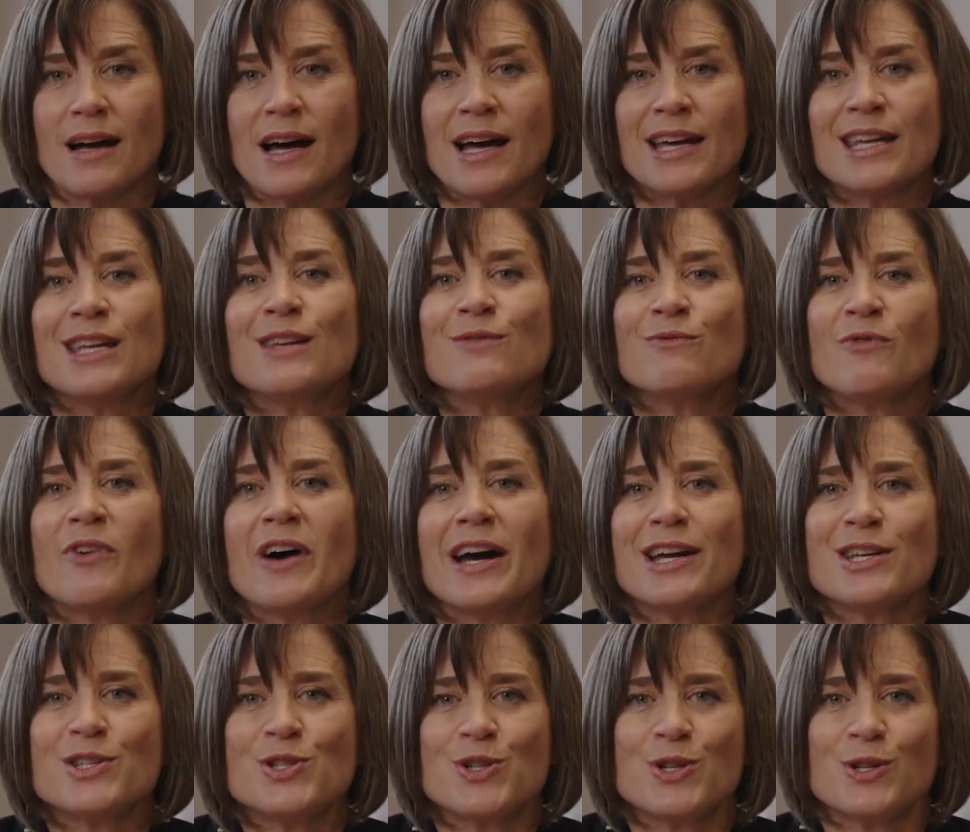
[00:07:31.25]
I
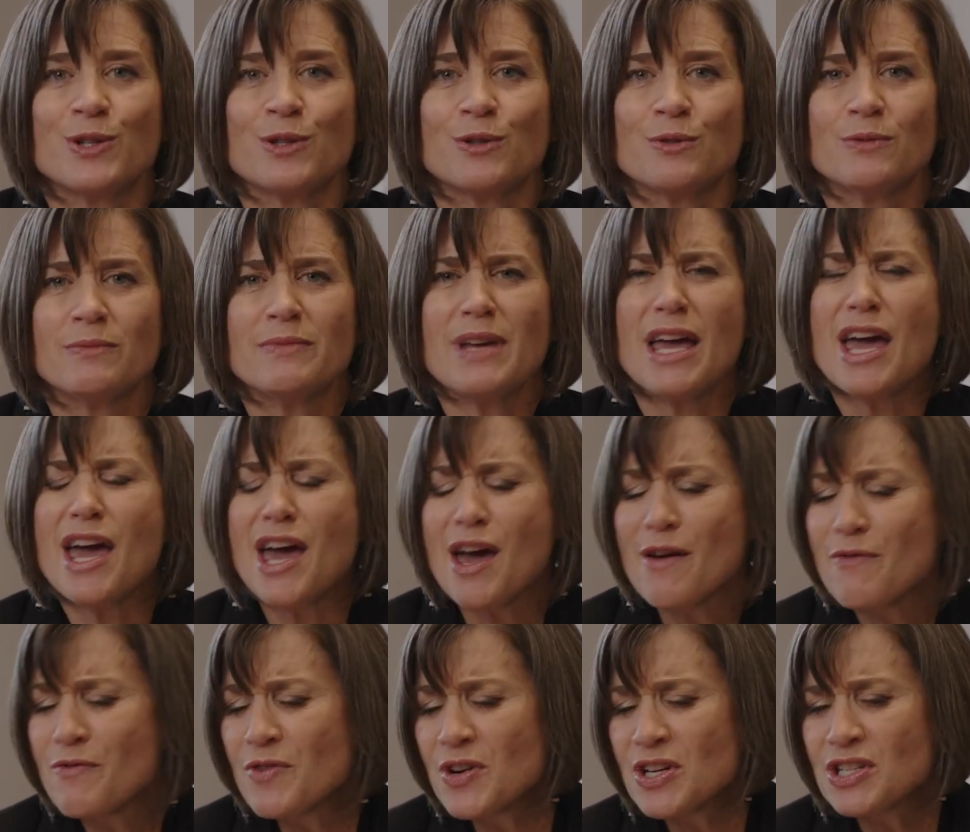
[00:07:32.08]
invite you,
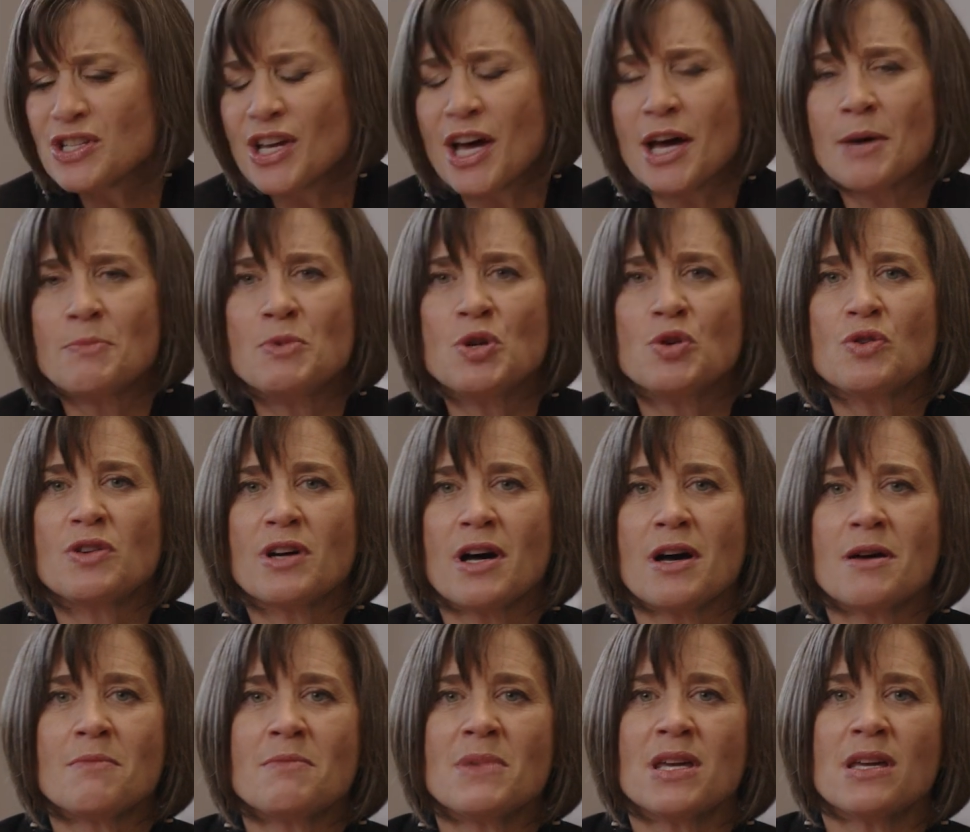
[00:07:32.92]
every time you
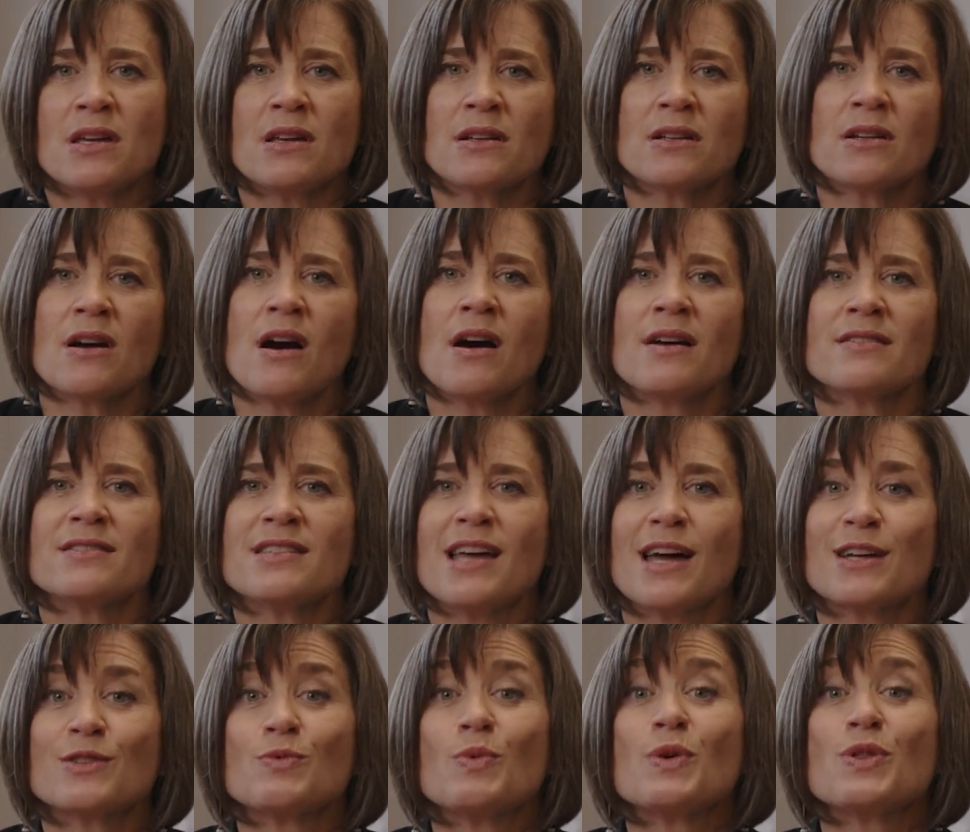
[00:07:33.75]
come in
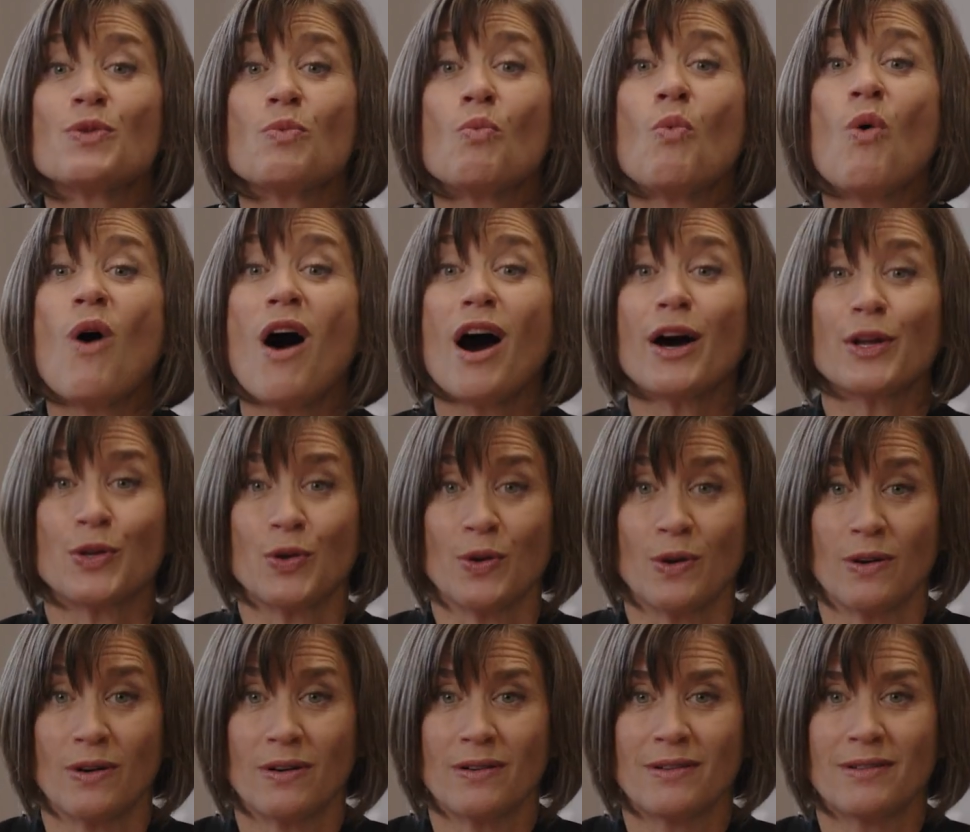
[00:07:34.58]
contact with
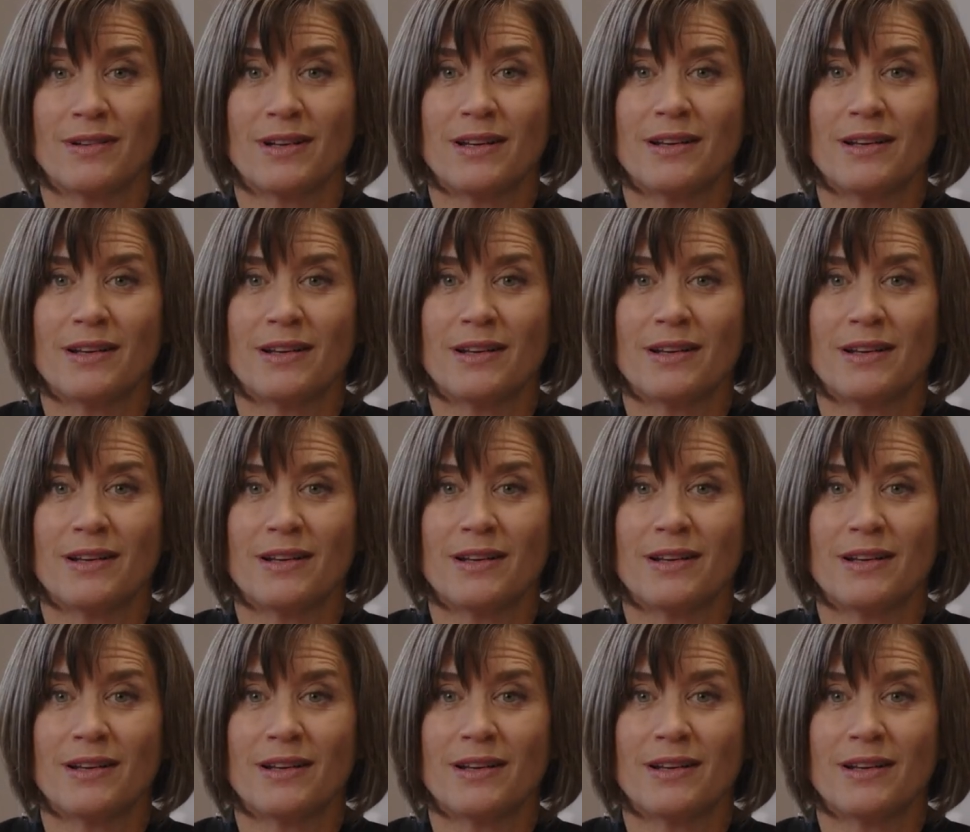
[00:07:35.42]
water